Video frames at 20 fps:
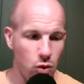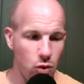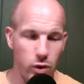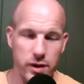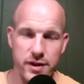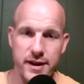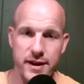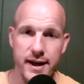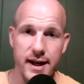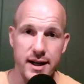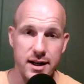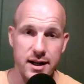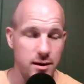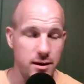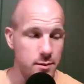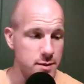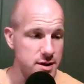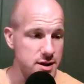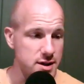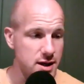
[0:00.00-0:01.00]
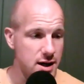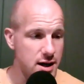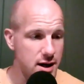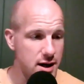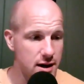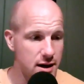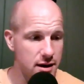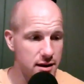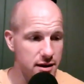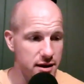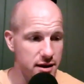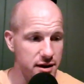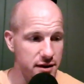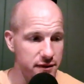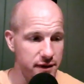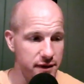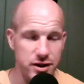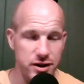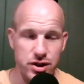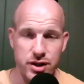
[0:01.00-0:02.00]
with that comes the
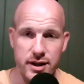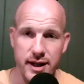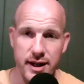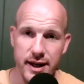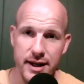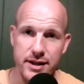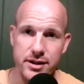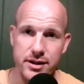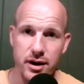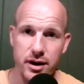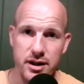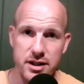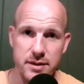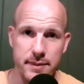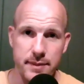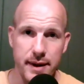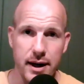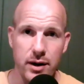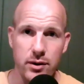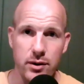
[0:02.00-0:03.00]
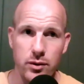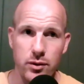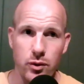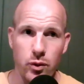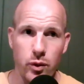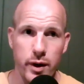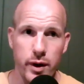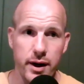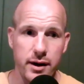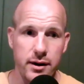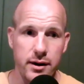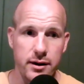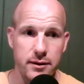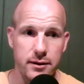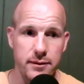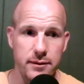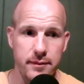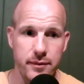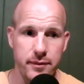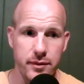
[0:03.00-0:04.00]
division that I talked about,
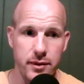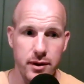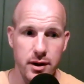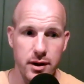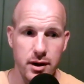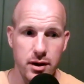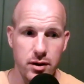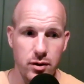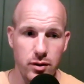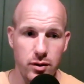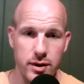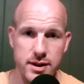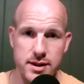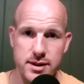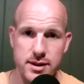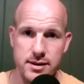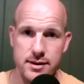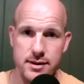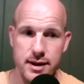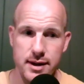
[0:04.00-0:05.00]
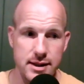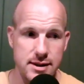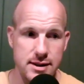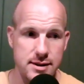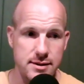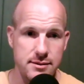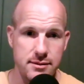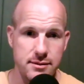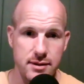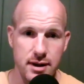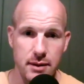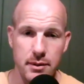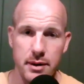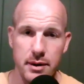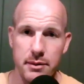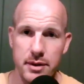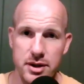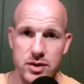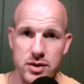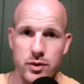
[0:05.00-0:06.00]
where, you know, it's
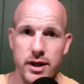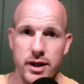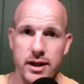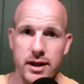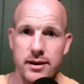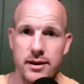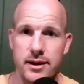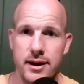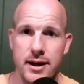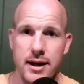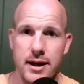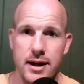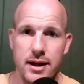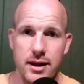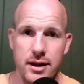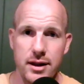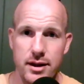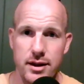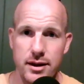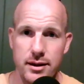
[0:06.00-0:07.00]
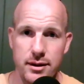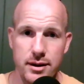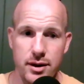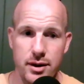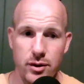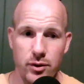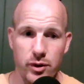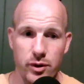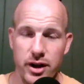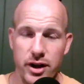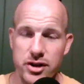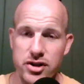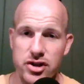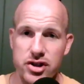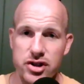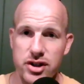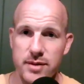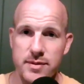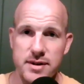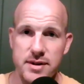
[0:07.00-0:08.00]
coming between the
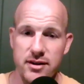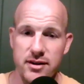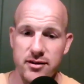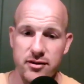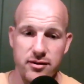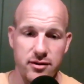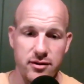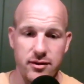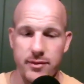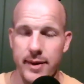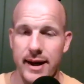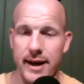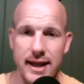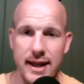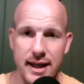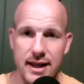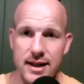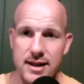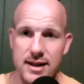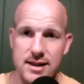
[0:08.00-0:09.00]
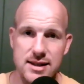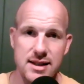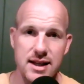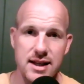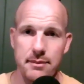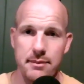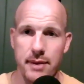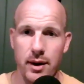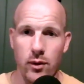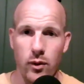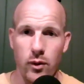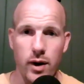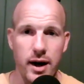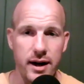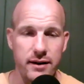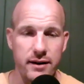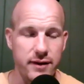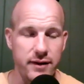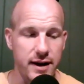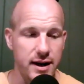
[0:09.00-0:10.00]
relationships of my kids and my
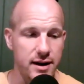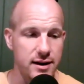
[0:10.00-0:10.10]
wife.